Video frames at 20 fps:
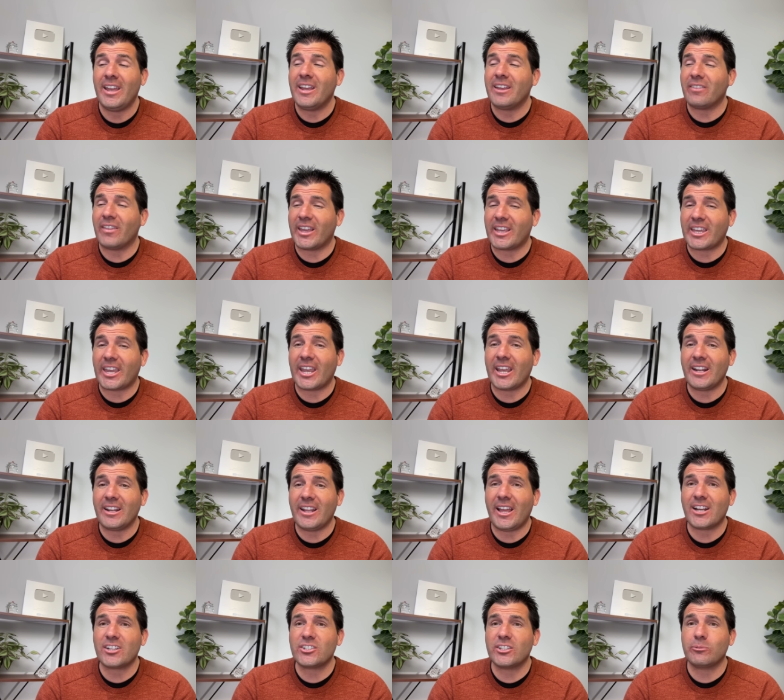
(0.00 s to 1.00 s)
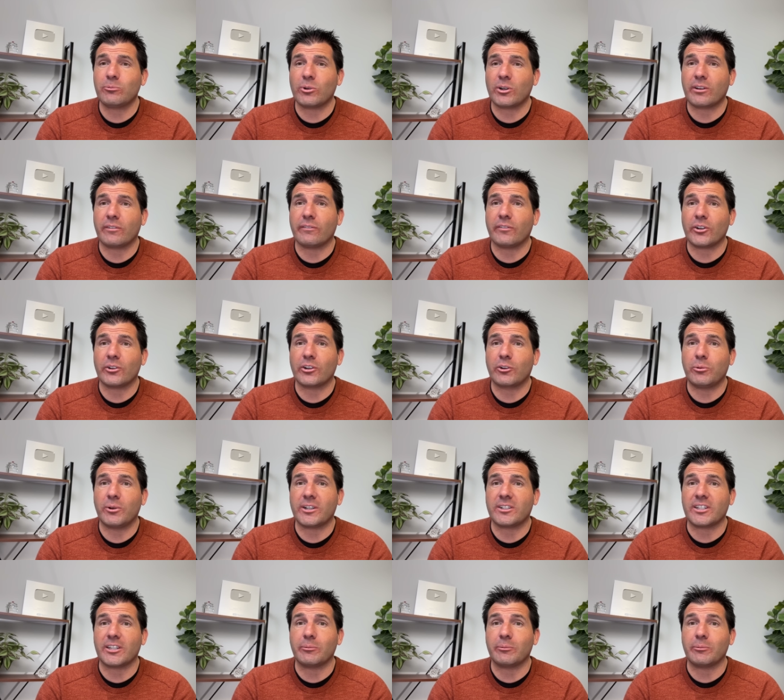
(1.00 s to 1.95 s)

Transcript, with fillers: they can actually work very quickly.